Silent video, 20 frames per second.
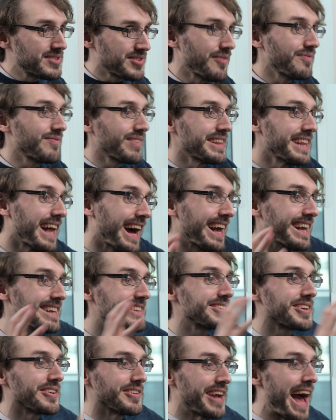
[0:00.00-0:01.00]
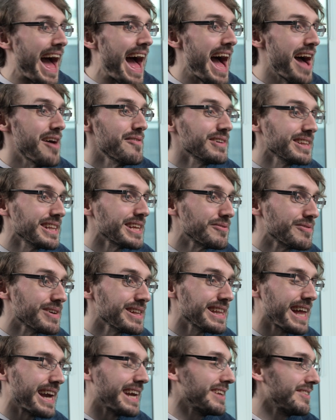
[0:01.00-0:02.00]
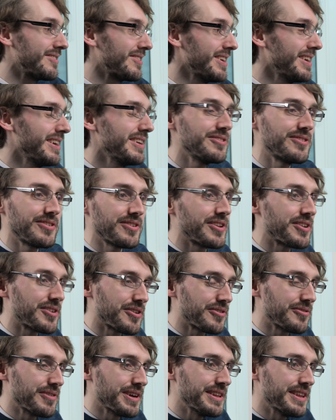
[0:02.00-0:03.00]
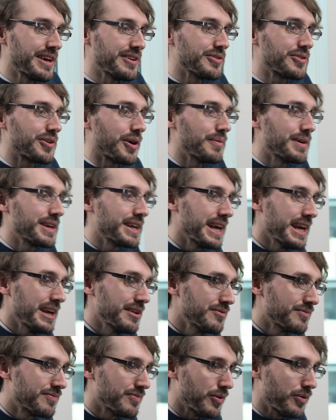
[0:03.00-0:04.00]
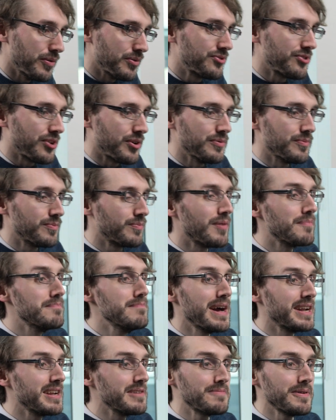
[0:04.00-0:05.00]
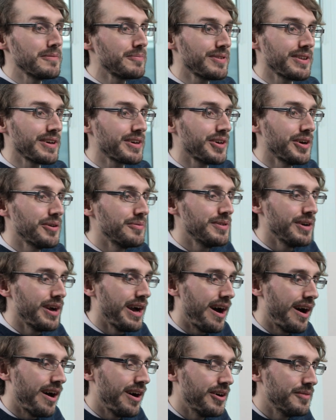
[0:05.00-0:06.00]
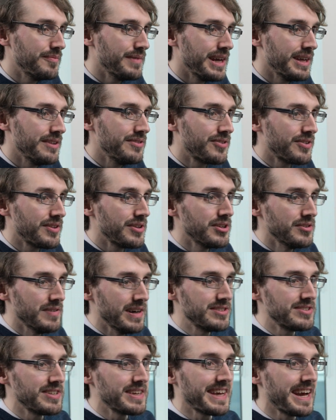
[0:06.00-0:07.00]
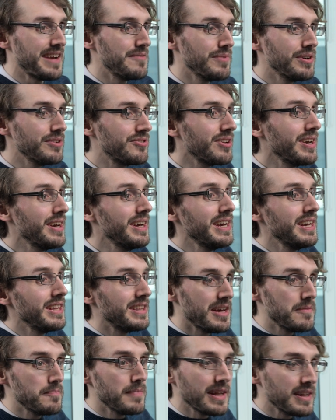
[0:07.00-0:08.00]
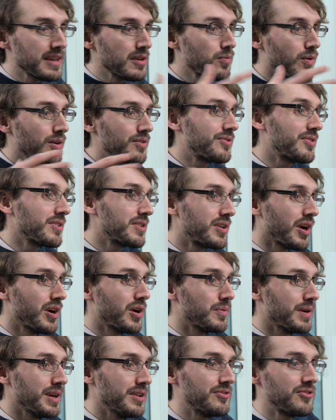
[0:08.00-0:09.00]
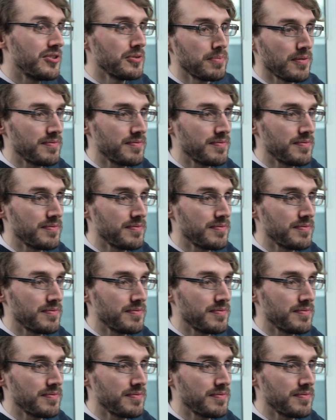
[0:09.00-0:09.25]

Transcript: something that is going to heavily relate to the degree that you're going in for. So with many people that go into the University of Cambridge, they mainly want to go into